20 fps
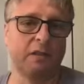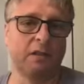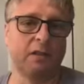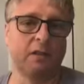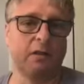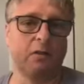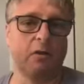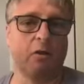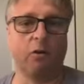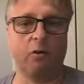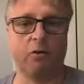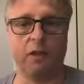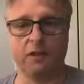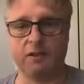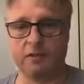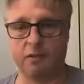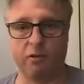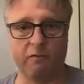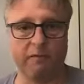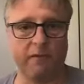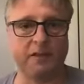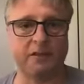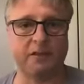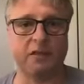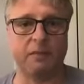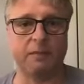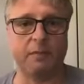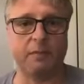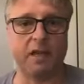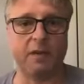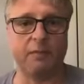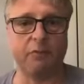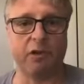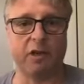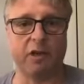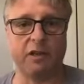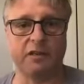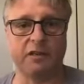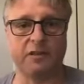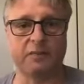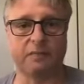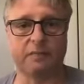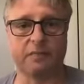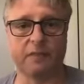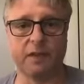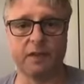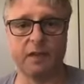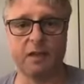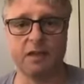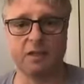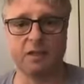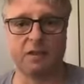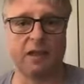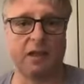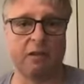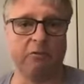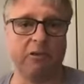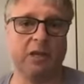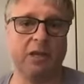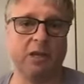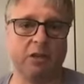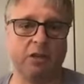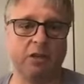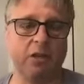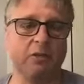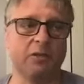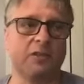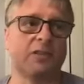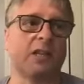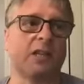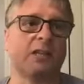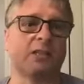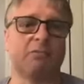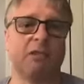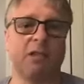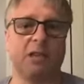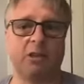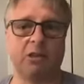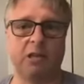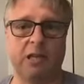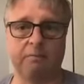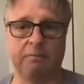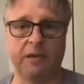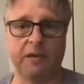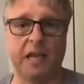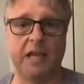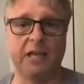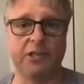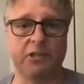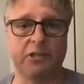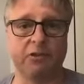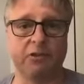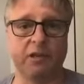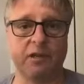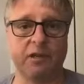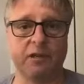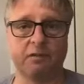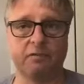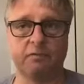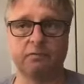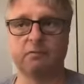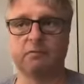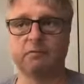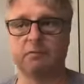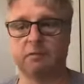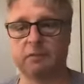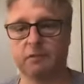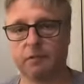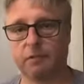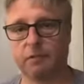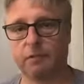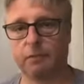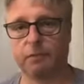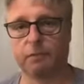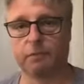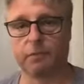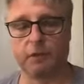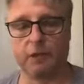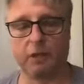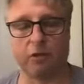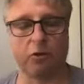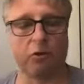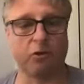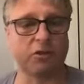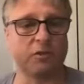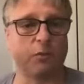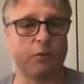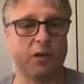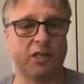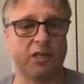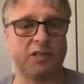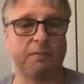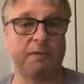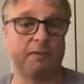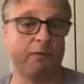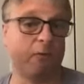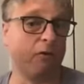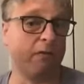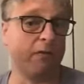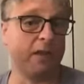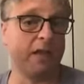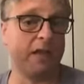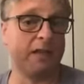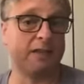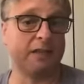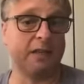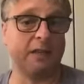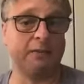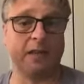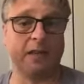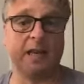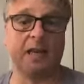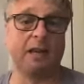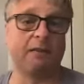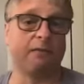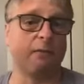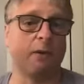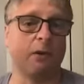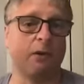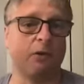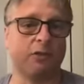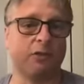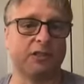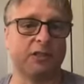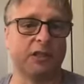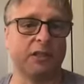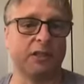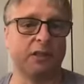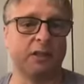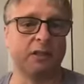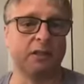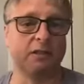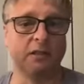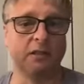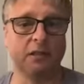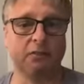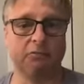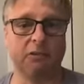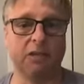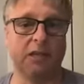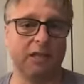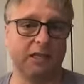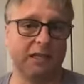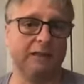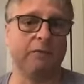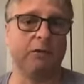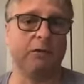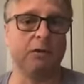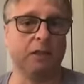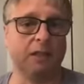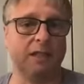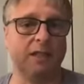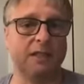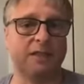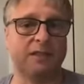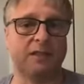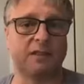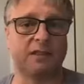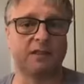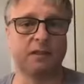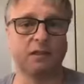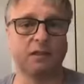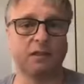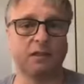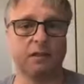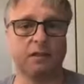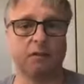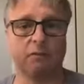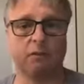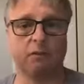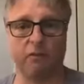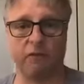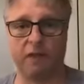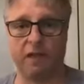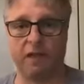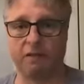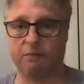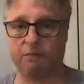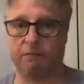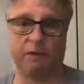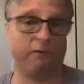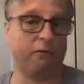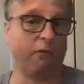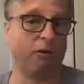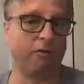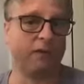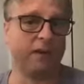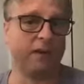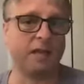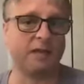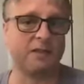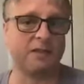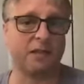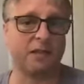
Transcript: or there's no VAT on the buy price. So that way you could use SAS where you could be entering the cost price before VAT if you're getting it from a wholesaler, where they give you a list of like before VAT,